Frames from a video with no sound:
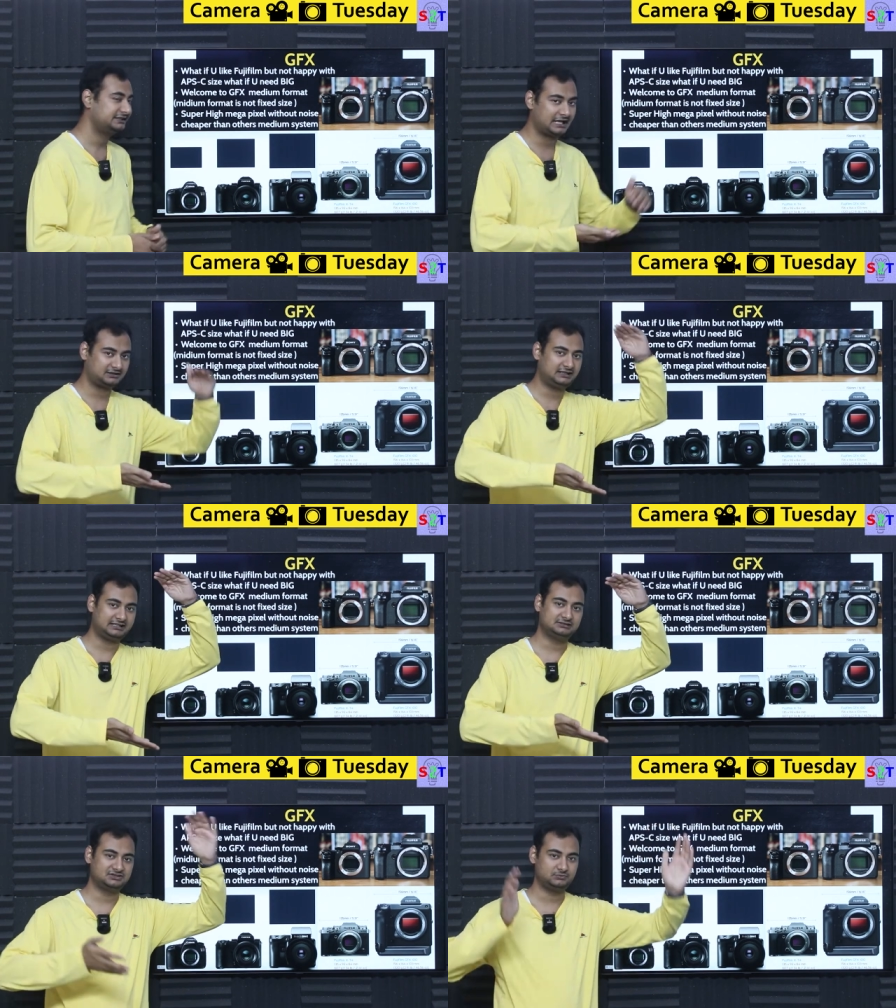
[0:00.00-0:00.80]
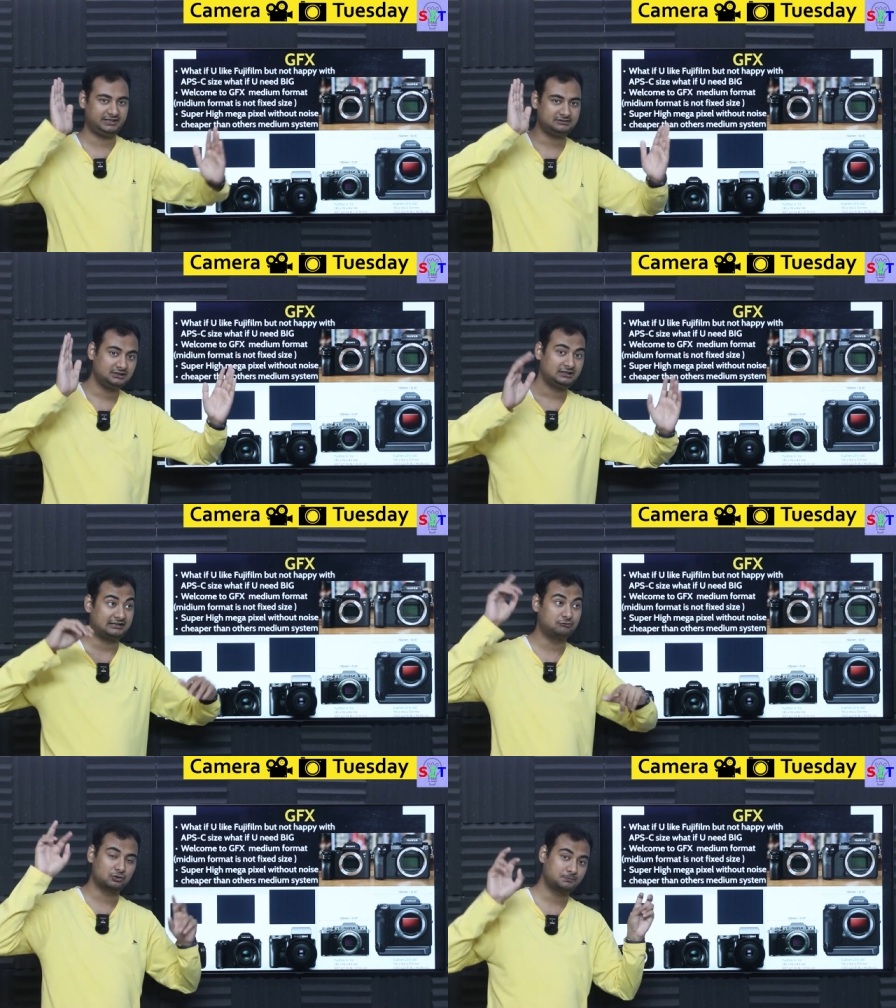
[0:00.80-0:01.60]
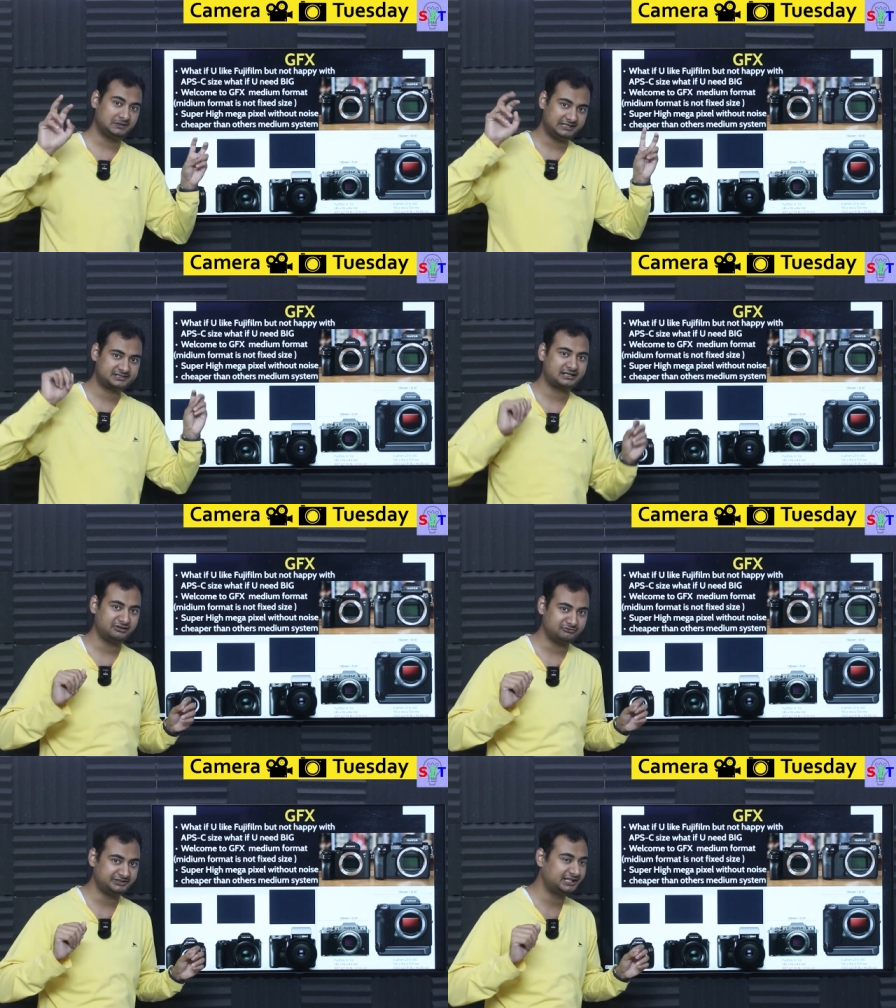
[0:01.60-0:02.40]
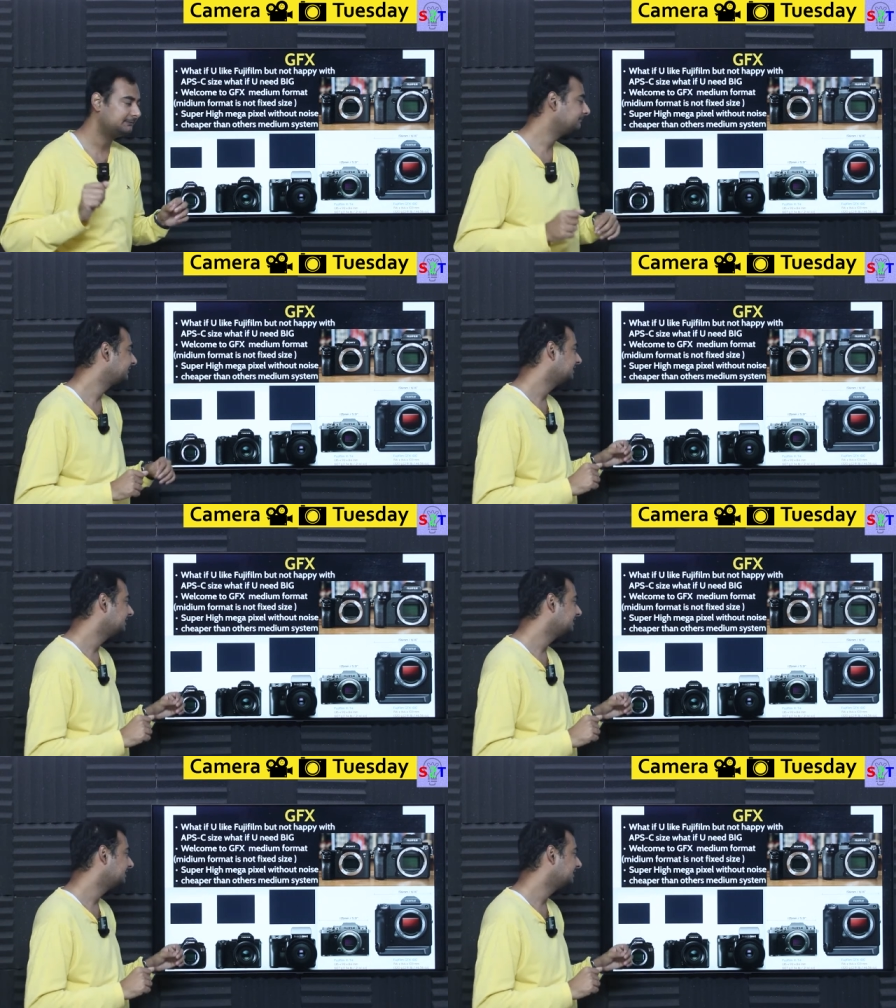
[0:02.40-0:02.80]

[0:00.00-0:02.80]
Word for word: Yeah, like this big, like photo plates kind of era.